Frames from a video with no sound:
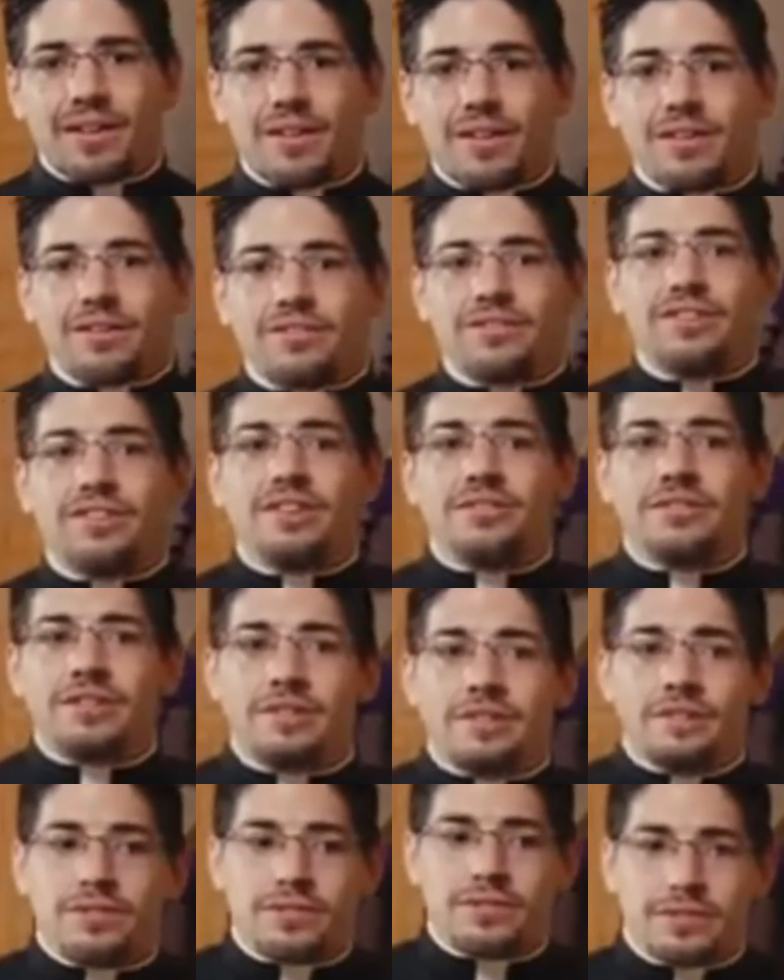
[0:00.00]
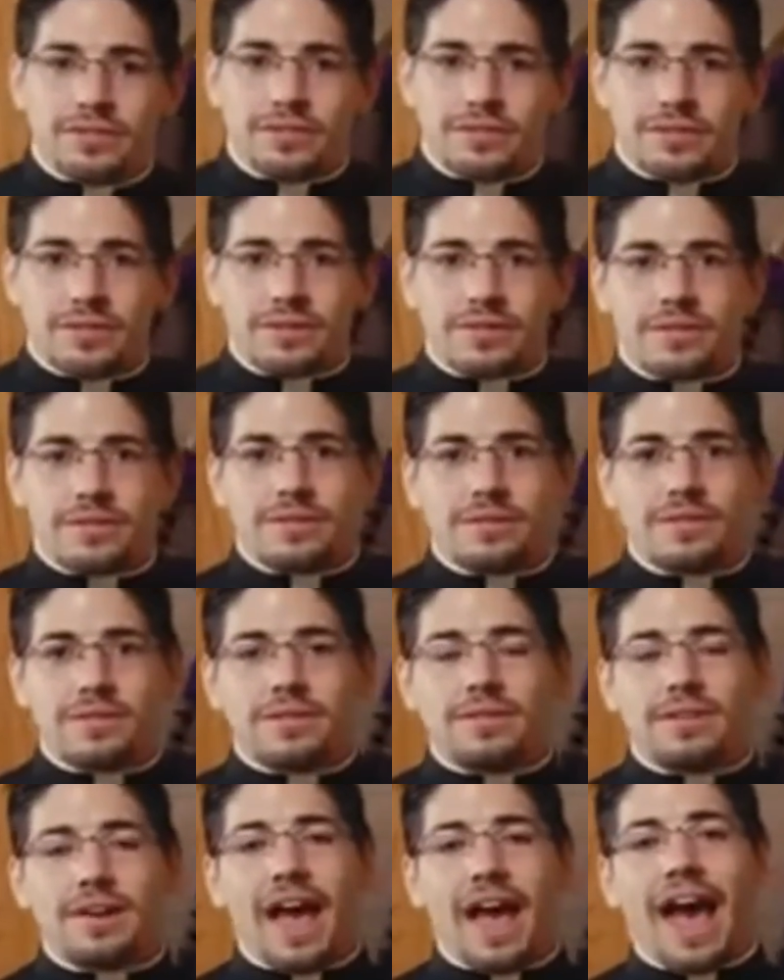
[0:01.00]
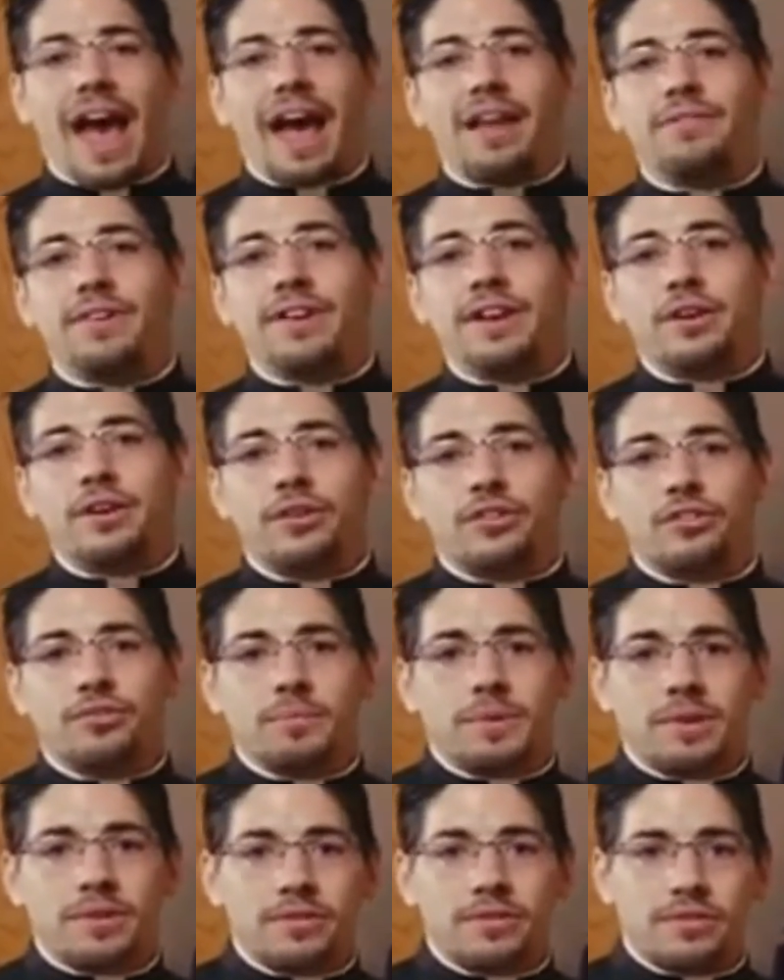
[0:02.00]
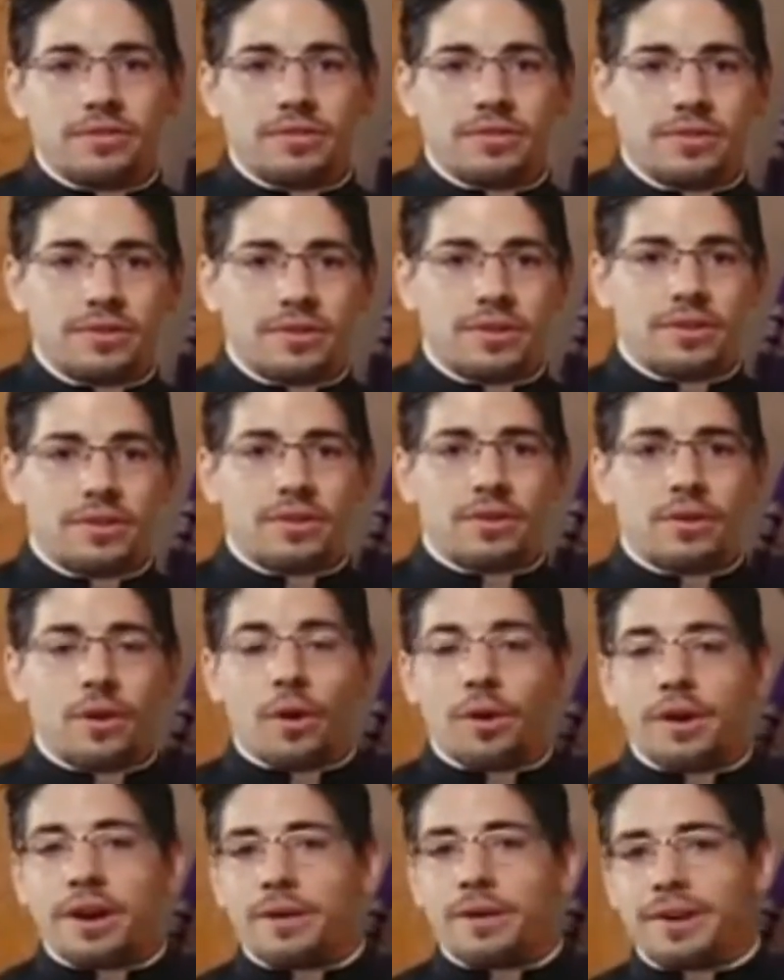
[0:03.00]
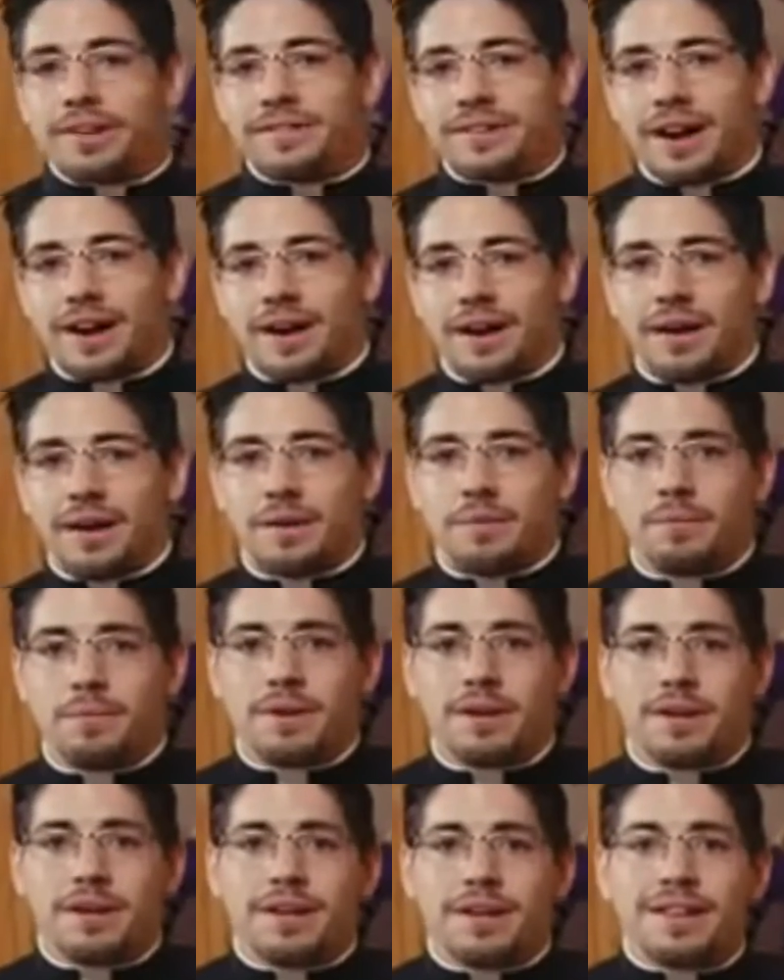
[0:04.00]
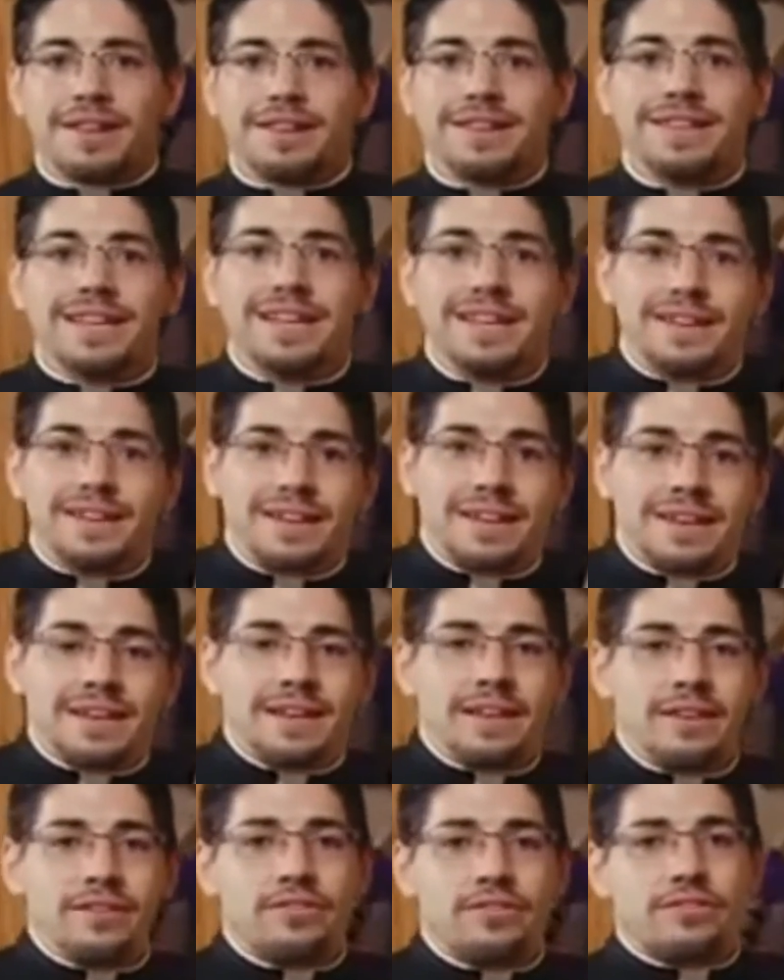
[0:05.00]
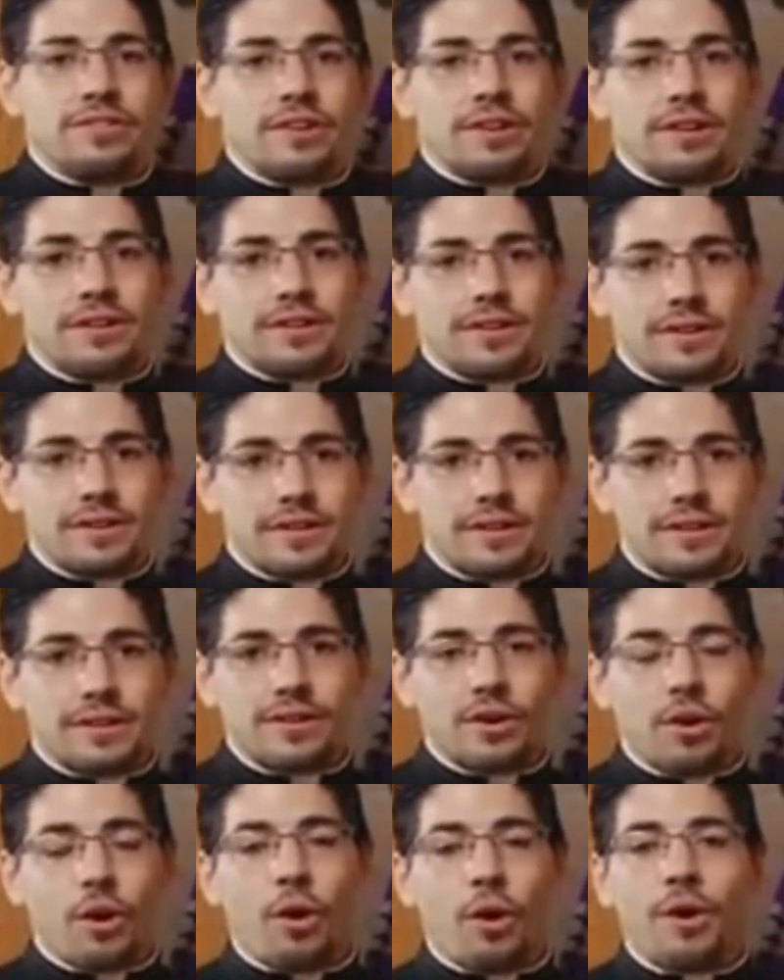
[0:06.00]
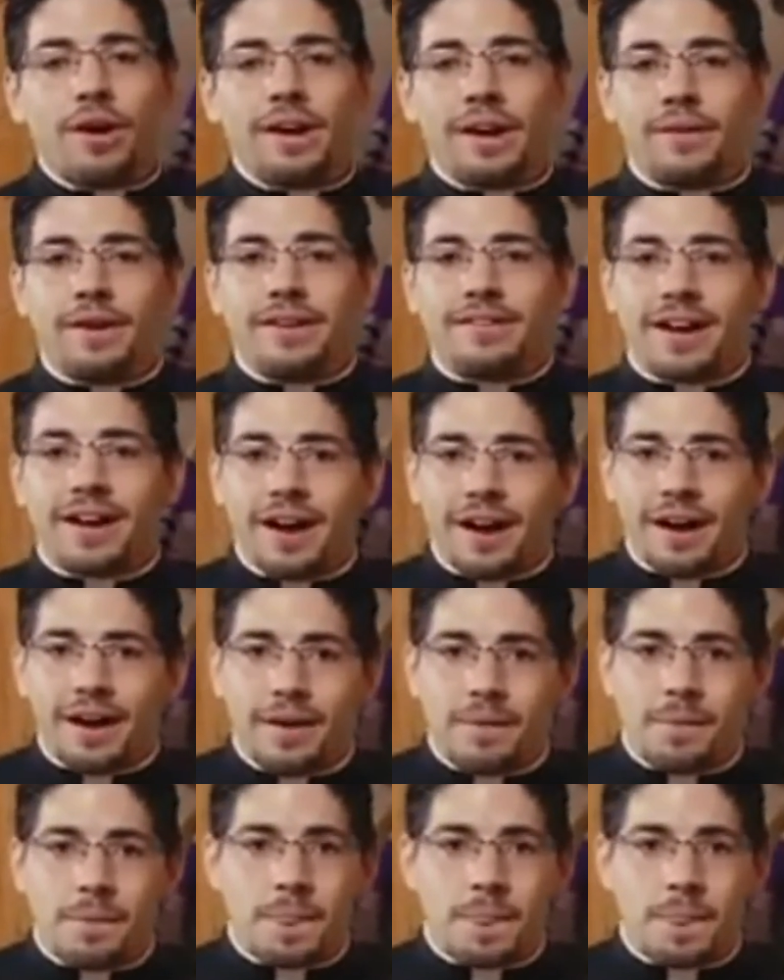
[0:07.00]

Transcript: Seasons Advent and Christmas, ordinary time. Lent and Easter, ordinary time.